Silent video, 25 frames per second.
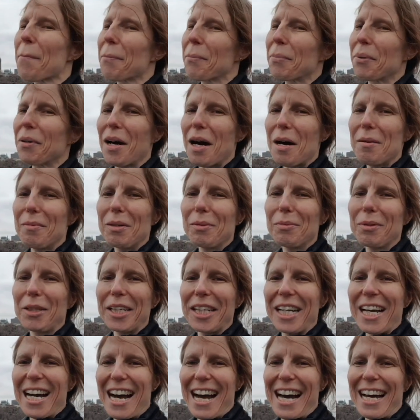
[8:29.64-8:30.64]

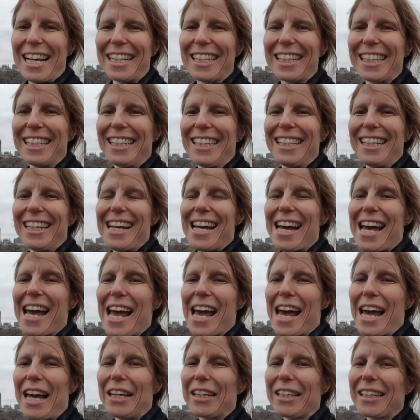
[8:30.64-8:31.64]
Probably not.
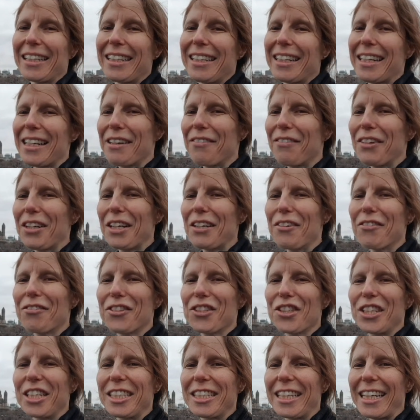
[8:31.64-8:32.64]
And even if
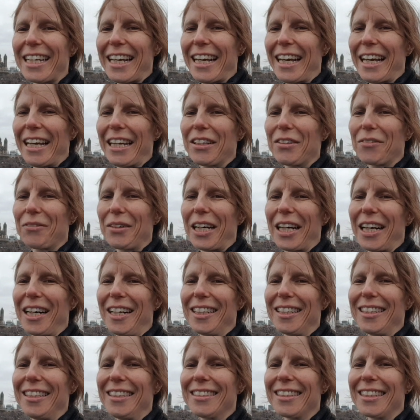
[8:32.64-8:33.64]
she did,
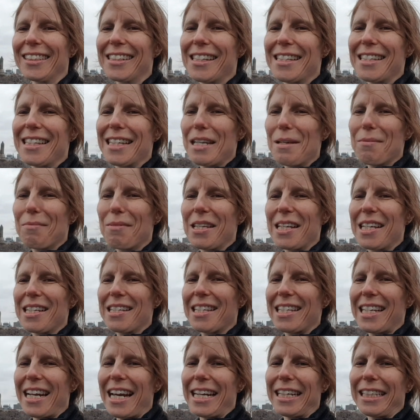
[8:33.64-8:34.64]
well, it seems
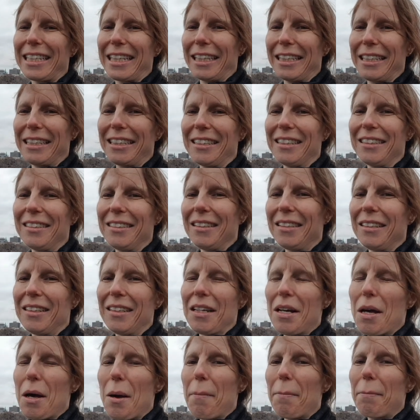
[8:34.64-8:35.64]
he's taken.
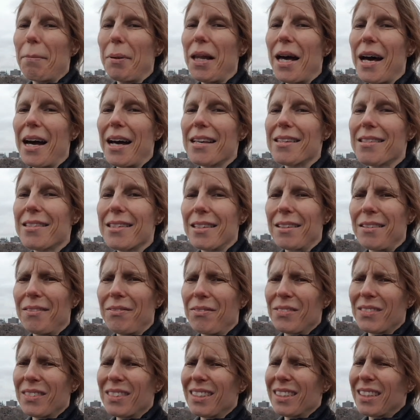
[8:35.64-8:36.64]
Plus,
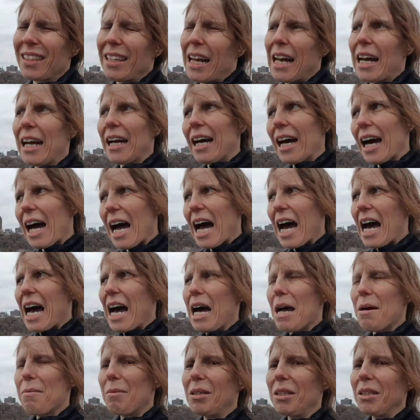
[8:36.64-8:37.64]

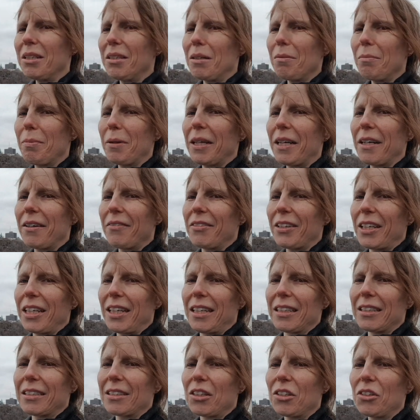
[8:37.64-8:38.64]
I'm a little bit of
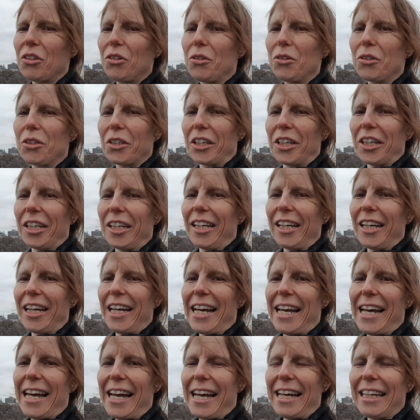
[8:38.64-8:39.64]
a cougar
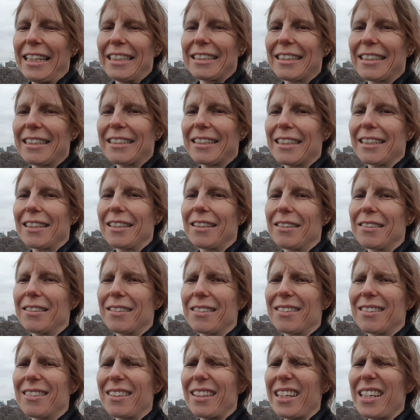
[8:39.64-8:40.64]
and
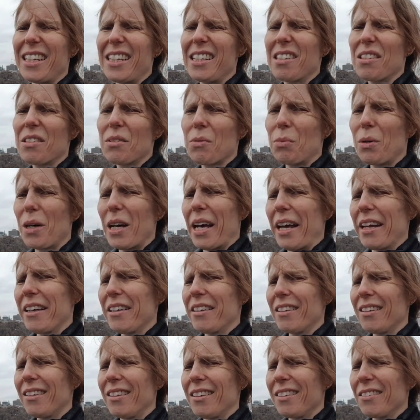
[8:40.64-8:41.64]
he's what,
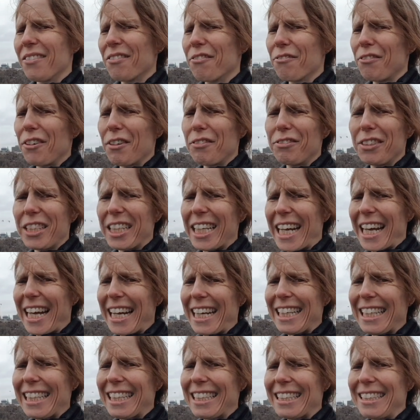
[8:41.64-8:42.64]

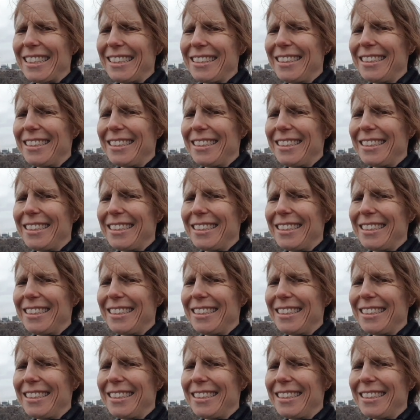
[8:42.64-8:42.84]
58?